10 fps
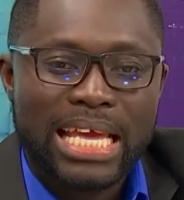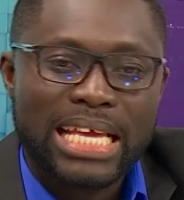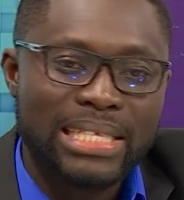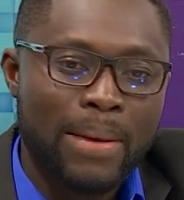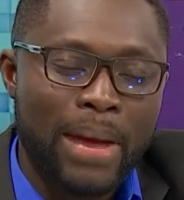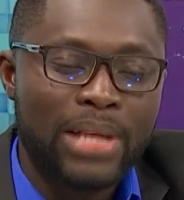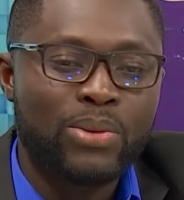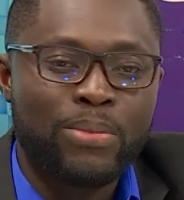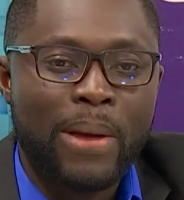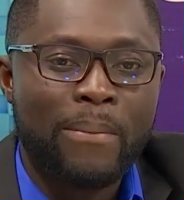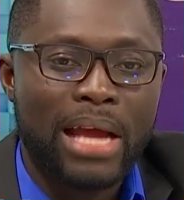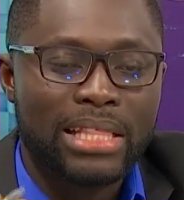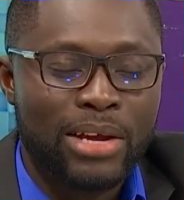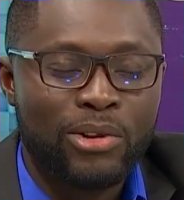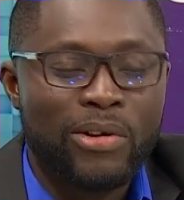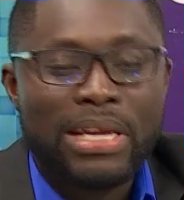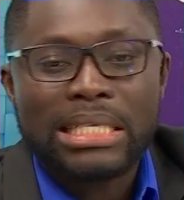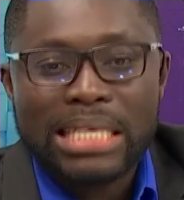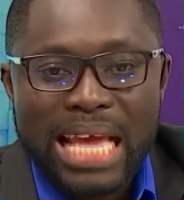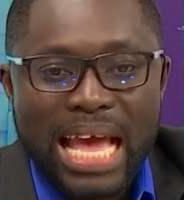is the man to bring back the glory days.
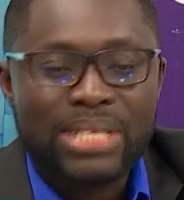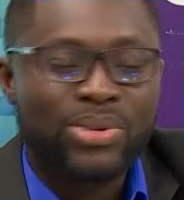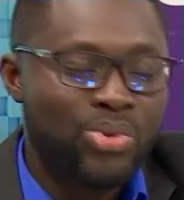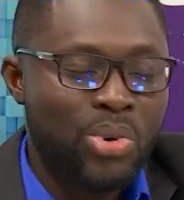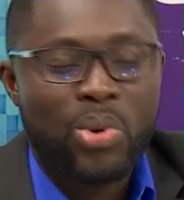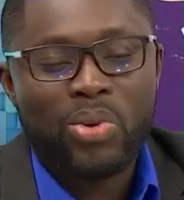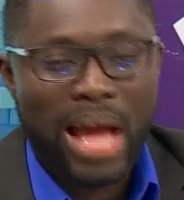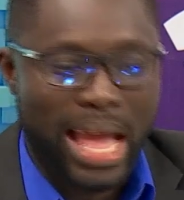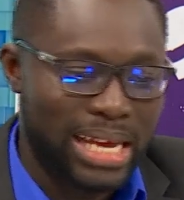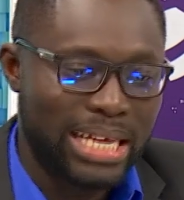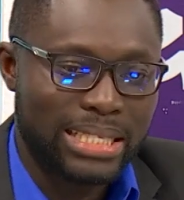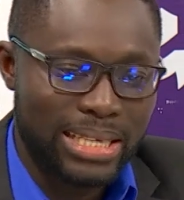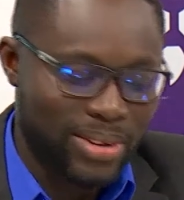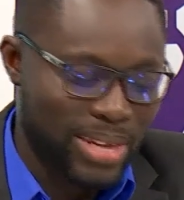Yes, no, I can't tell.